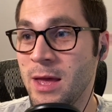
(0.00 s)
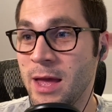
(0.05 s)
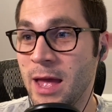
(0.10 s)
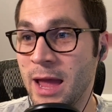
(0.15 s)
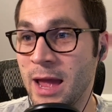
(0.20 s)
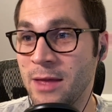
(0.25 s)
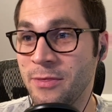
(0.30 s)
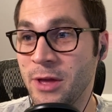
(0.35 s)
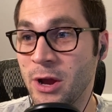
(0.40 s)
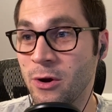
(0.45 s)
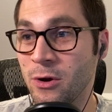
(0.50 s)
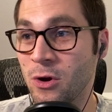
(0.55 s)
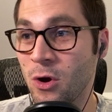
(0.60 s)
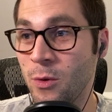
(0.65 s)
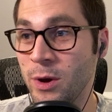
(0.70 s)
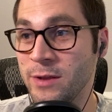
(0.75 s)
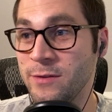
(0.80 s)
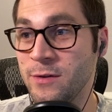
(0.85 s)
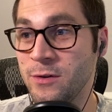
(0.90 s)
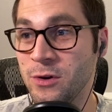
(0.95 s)
and they are
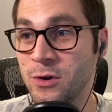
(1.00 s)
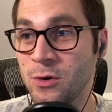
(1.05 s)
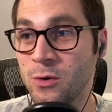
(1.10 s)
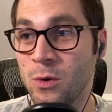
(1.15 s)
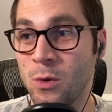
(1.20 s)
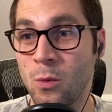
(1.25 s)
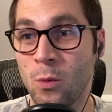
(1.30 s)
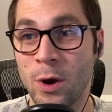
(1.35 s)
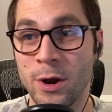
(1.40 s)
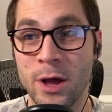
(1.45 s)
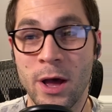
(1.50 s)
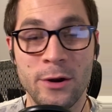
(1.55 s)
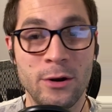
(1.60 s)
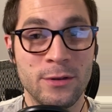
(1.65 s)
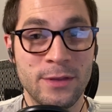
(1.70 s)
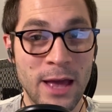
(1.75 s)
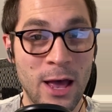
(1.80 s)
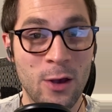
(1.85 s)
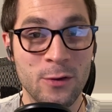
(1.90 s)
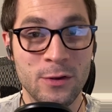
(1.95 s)
going to do one hundred
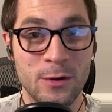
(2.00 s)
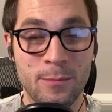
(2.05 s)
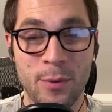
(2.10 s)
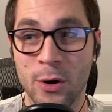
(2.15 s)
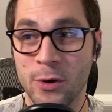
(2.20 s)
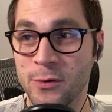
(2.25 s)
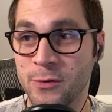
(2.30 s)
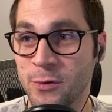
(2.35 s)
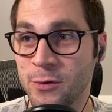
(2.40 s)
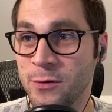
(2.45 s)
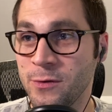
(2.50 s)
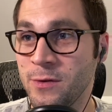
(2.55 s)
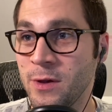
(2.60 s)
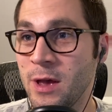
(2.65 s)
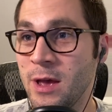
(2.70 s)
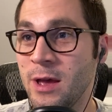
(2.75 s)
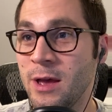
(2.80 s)
thousand parcels.